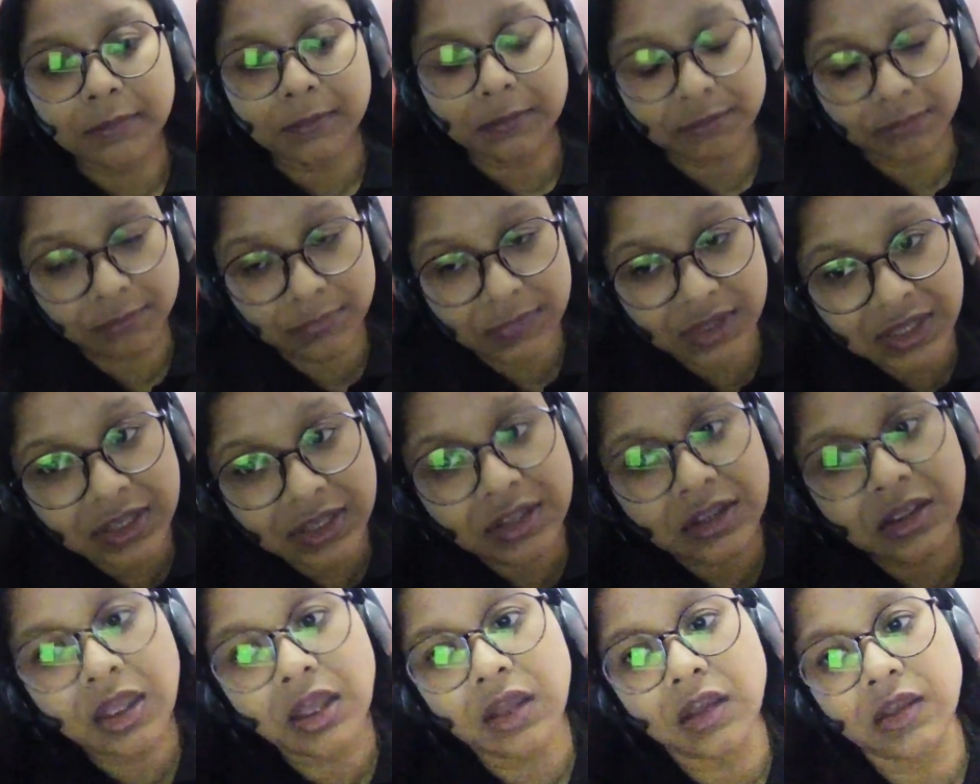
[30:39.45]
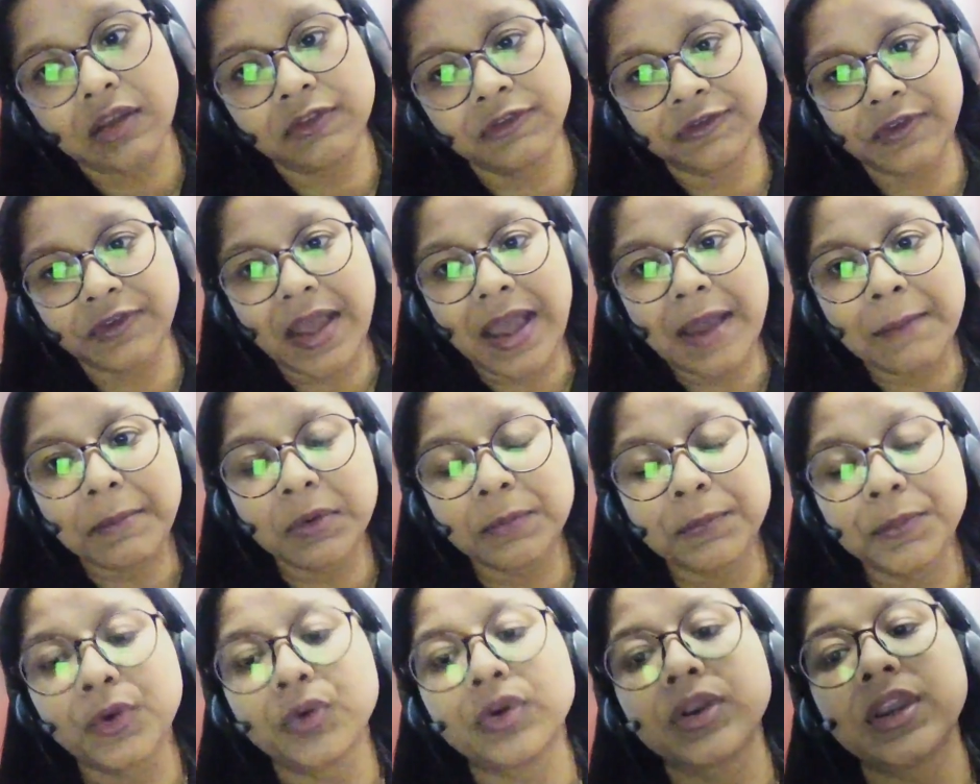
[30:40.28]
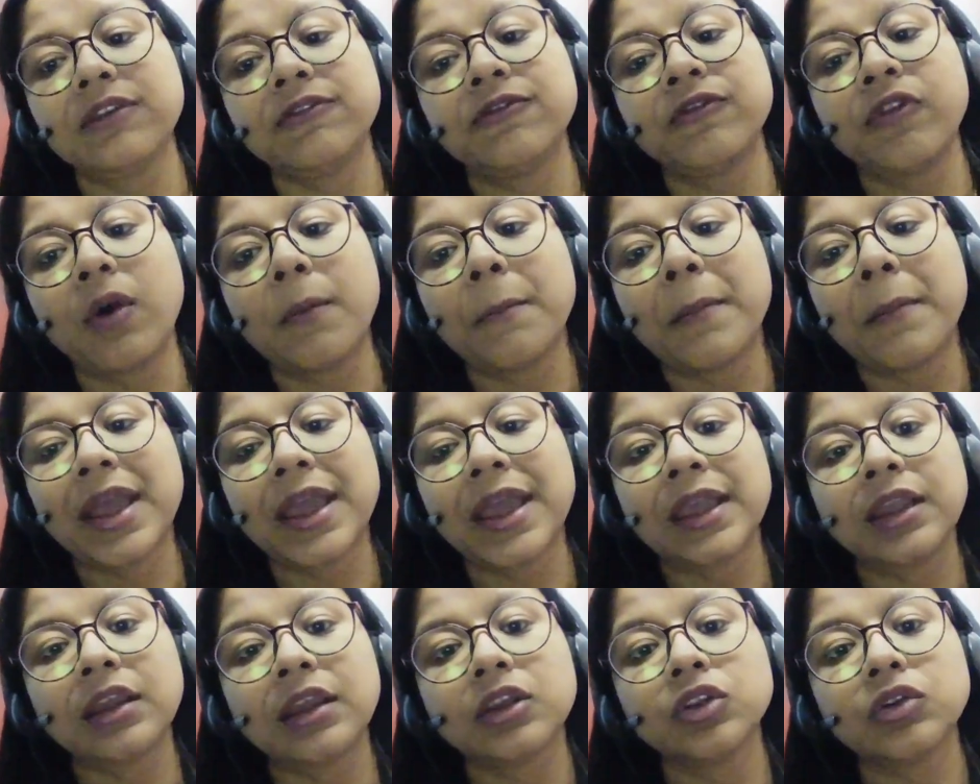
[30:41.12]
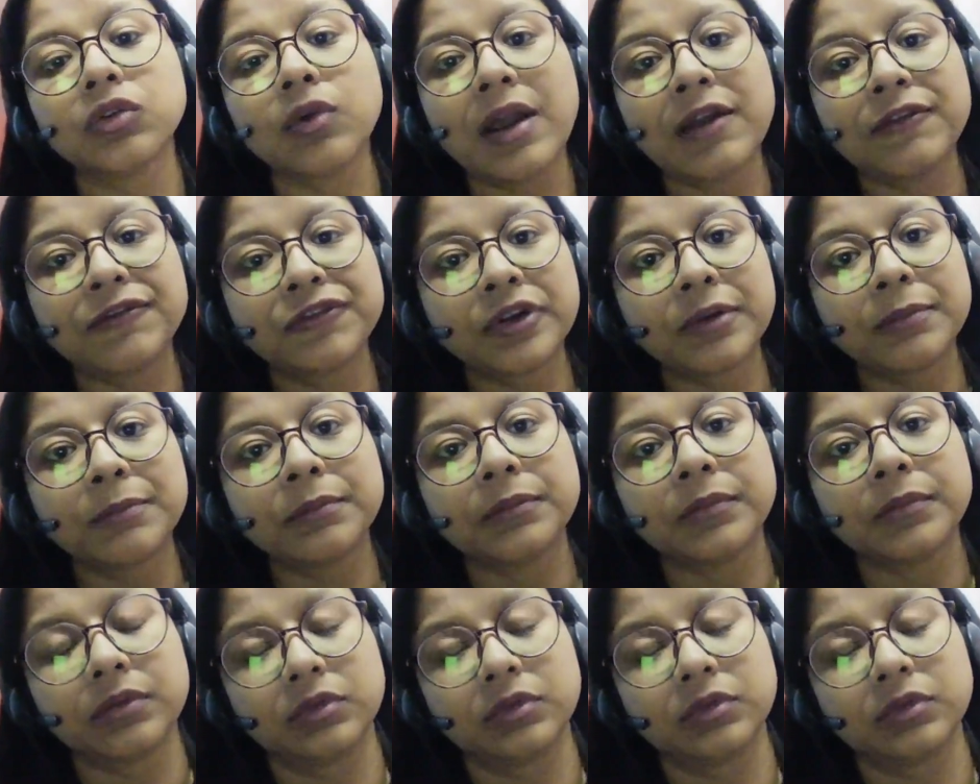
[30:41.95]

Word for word: me if i'm appearing for my you know i've come